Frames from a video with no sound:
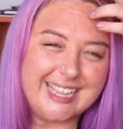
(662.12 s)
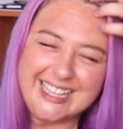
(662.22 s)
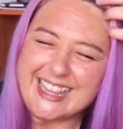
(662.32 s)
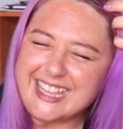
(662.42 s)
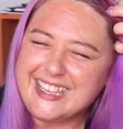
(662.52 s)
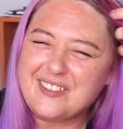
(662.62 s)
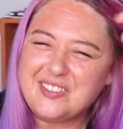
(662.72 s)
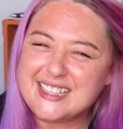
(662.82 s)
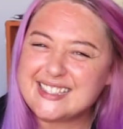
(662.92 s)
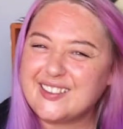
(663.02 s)
that you
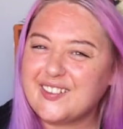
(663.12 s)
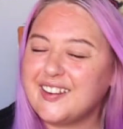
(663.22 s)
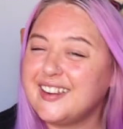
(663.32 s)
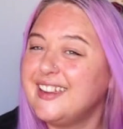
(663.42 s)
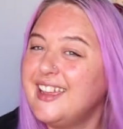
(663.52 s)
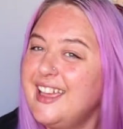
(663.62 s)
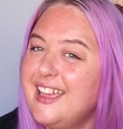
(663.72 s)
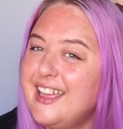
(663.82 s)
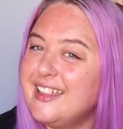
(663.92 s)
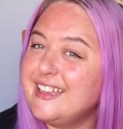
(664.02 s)
give this a go.
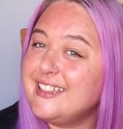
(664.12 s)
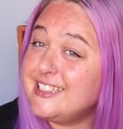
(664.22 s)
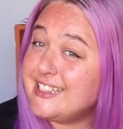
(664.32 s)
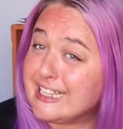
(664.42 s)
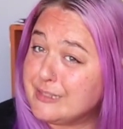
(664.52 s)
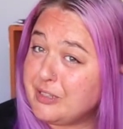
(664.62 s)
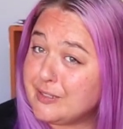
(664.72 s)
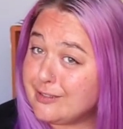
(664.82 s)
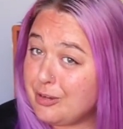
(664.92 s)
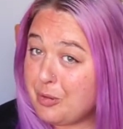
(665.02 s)
You can just be
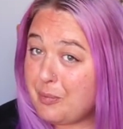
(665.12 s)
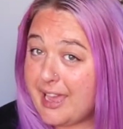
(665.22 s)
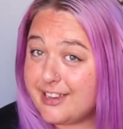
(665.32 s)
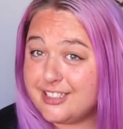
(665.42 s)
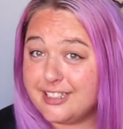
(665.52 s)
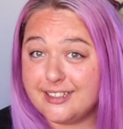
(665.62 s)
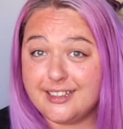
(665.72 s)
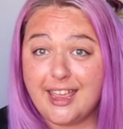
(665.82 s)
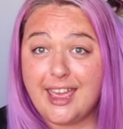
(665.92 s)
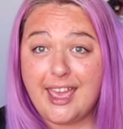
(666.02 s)
super
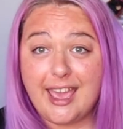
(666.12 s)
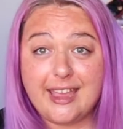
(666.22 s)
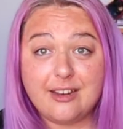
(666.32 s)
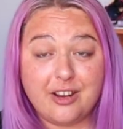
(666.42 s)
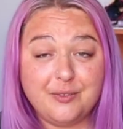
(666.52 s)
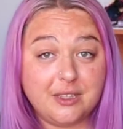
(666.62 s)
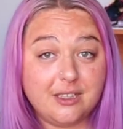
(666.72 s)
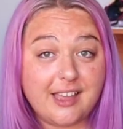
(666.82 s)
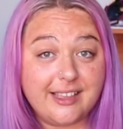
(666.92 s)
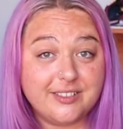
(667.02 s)
patient and hopefully
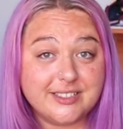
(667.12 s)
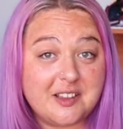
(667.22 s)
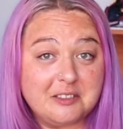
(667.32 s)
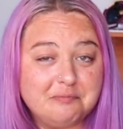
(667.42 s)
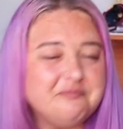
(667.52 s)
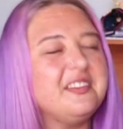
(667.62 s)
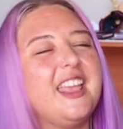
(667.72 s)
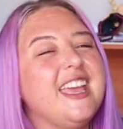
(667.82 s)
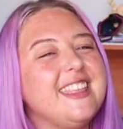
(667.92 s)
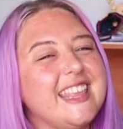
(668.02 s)
you like the result.
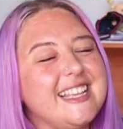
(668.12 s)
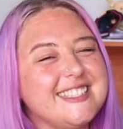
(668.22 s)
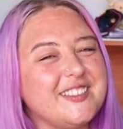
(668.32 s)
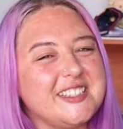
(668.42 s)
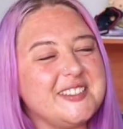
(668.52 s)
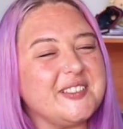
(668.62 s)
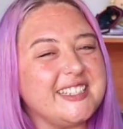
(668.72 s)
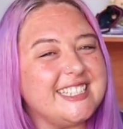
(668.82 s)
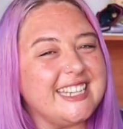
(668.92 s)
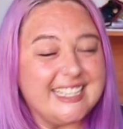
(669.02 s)
Thanks so much for
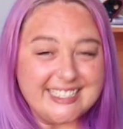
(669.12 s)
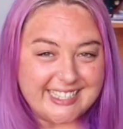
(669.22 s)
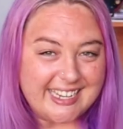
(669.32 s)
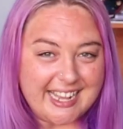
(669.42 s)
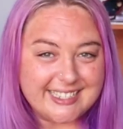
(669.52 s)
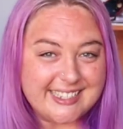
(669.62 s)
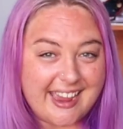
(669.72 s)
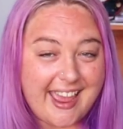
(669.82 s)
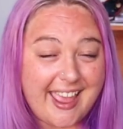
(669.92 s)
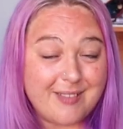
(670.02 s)
watching. See you next
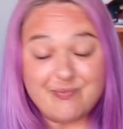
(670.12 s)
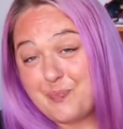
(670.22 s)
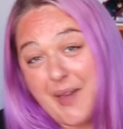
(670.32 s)
time.